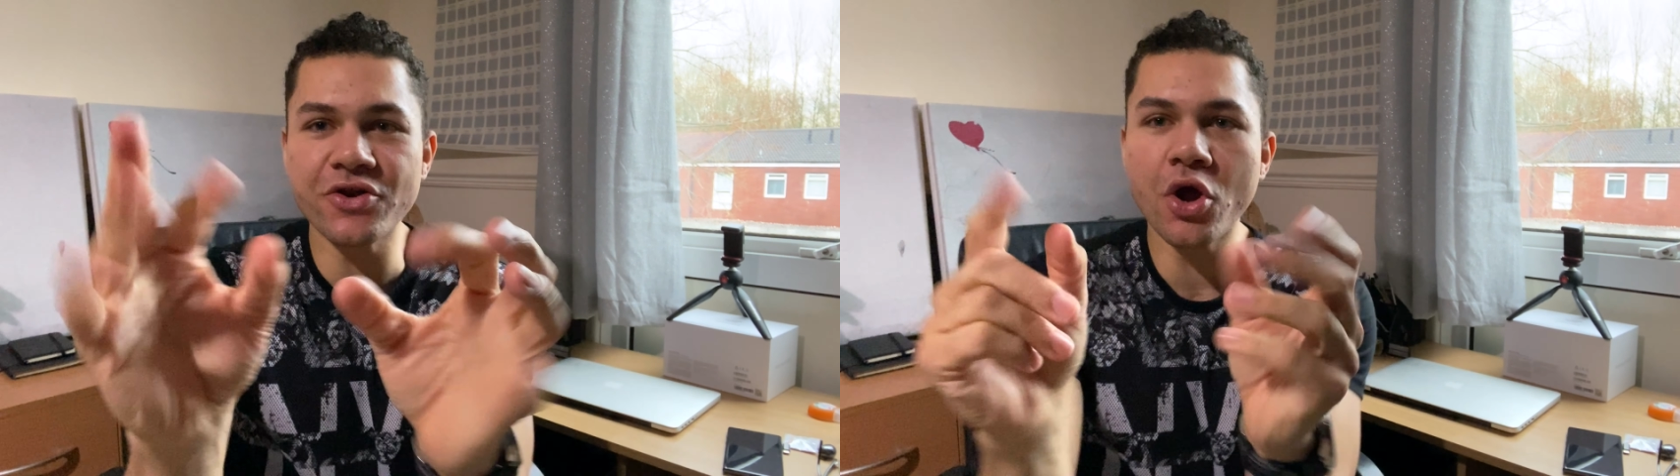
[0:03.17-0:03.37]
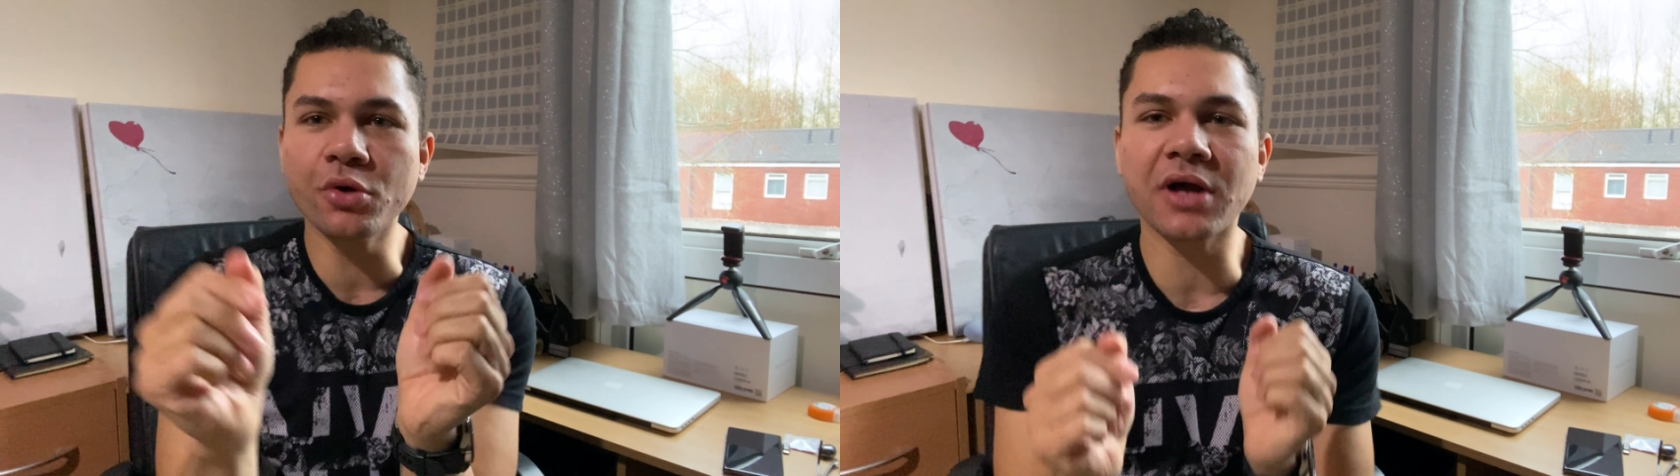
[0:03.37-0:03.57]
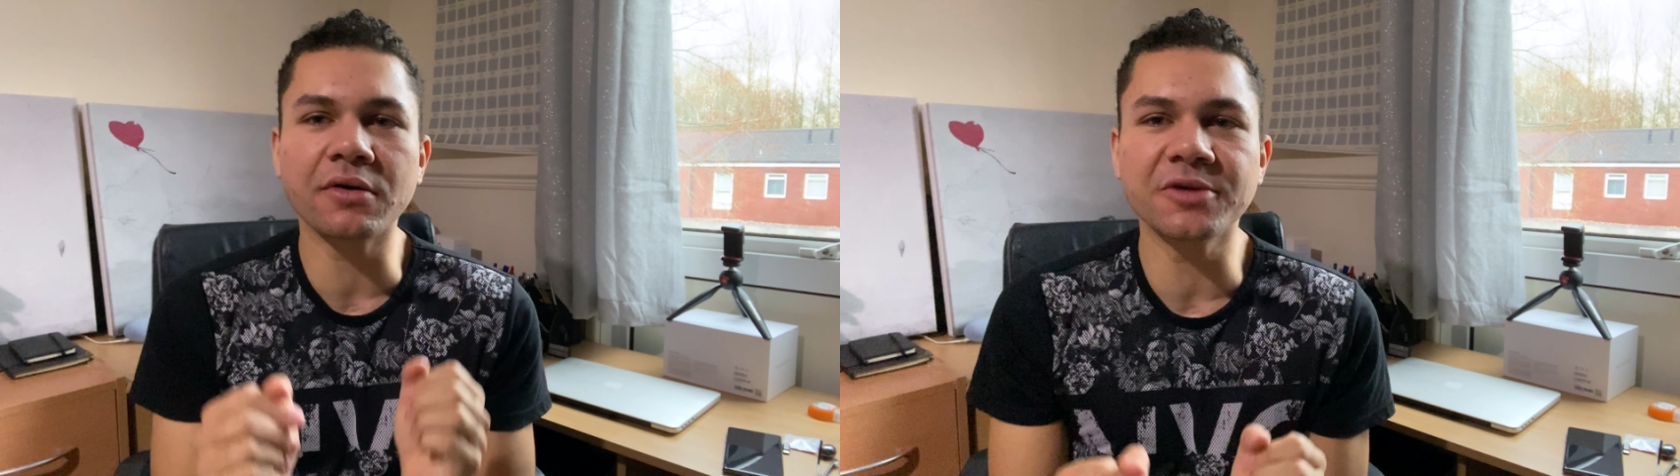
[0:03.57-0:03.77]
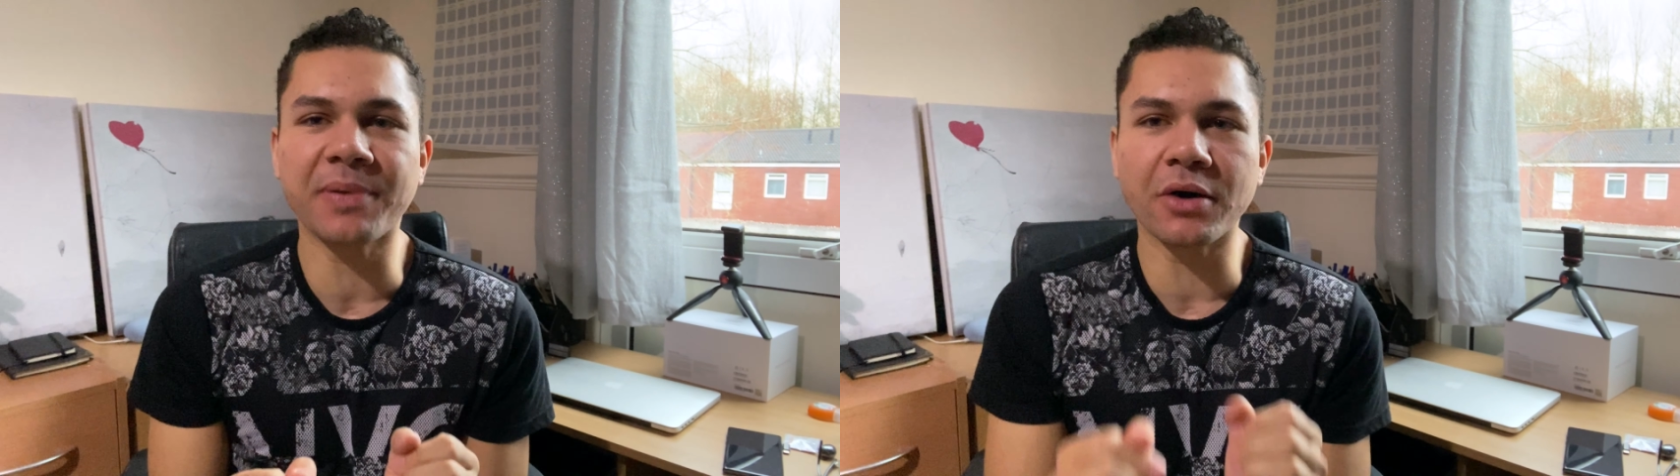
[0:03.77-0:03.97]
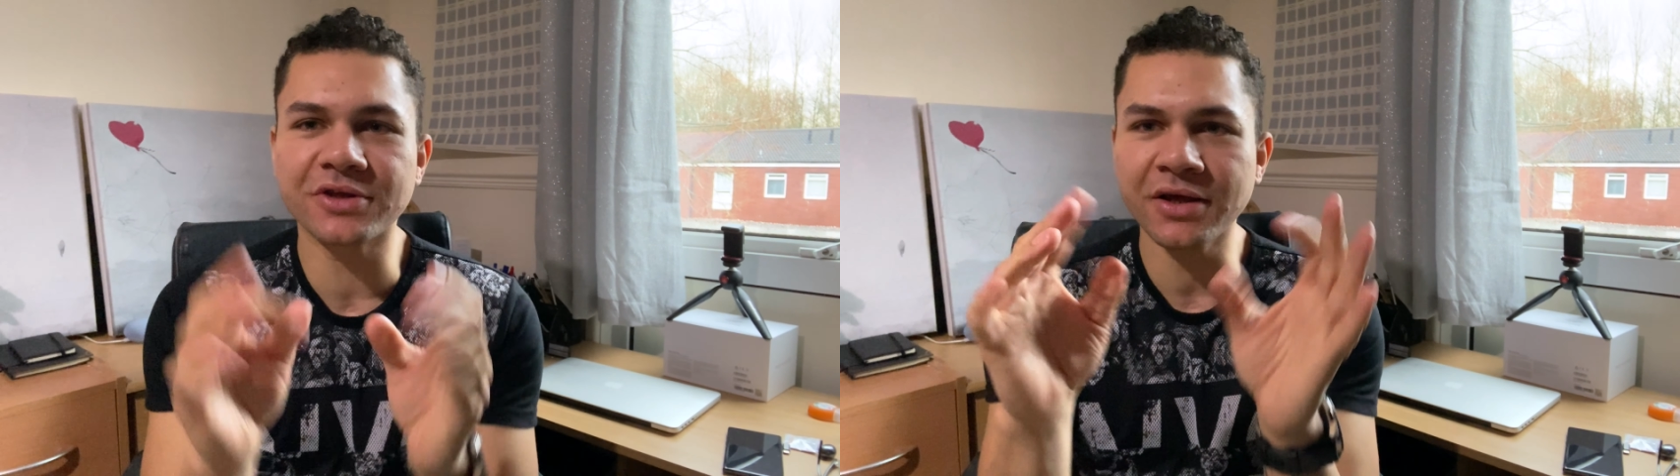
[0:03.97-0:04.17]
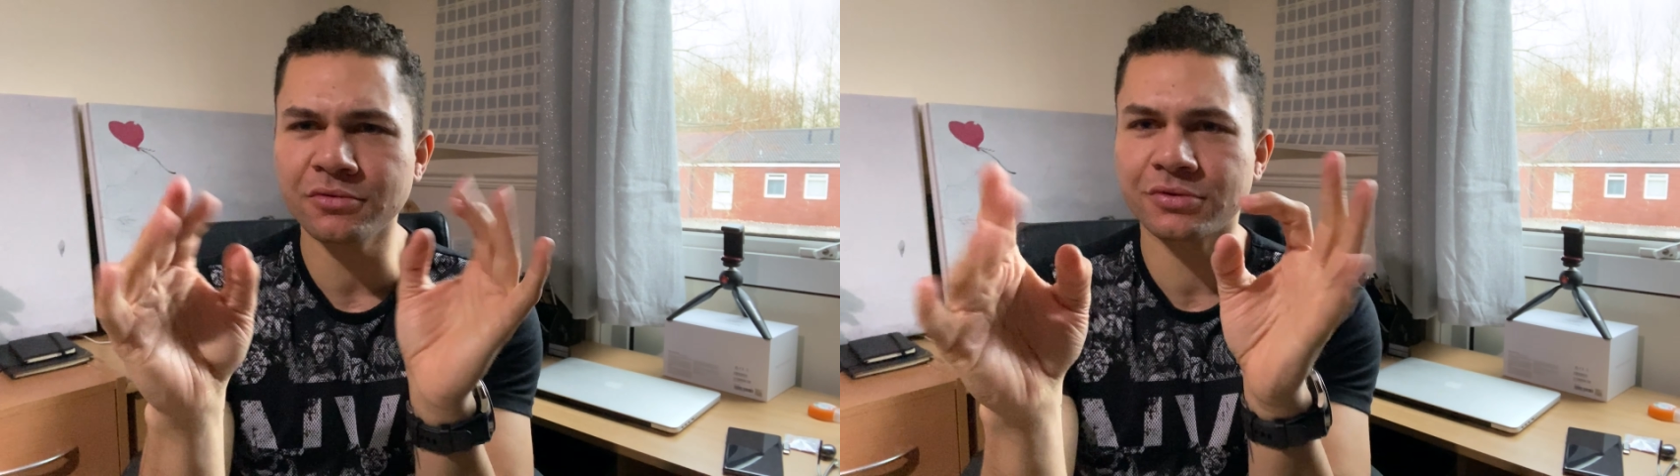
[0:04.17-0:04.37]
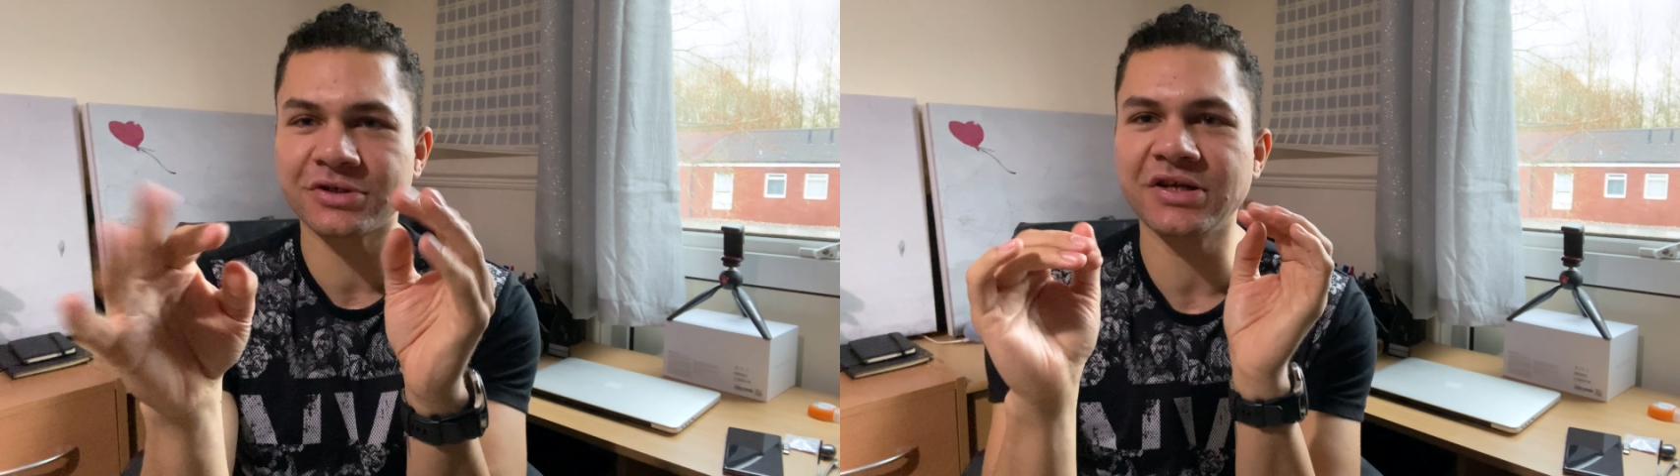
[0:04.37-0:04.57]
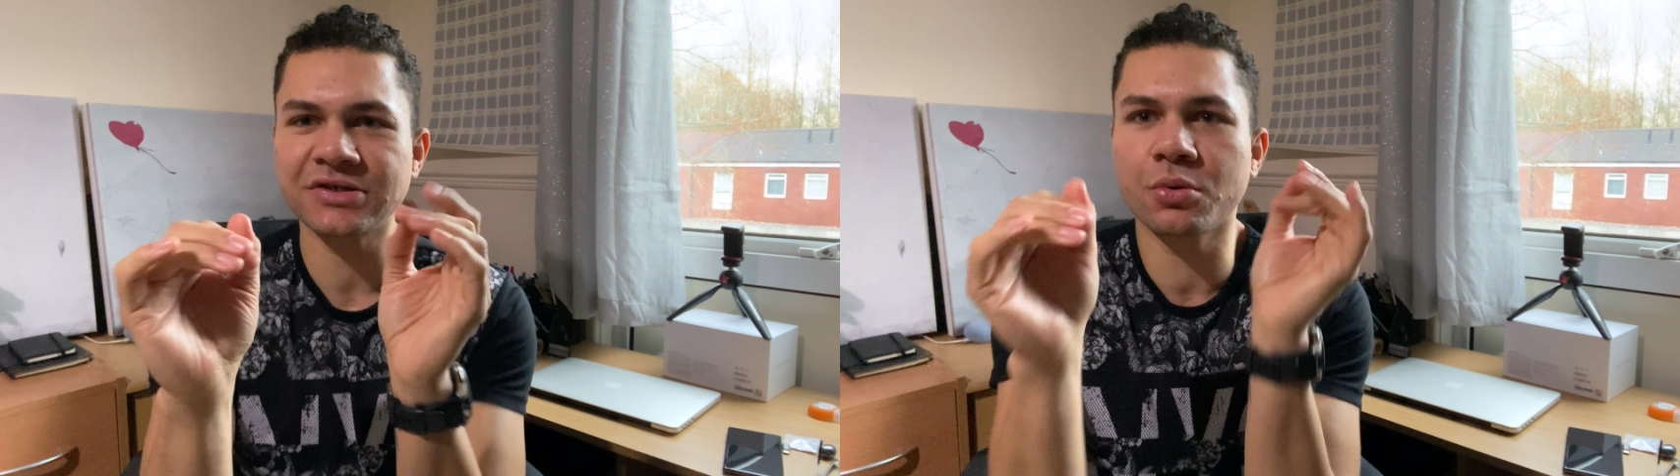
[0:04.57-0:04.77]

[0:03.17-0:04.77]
no doubt about it. What's this?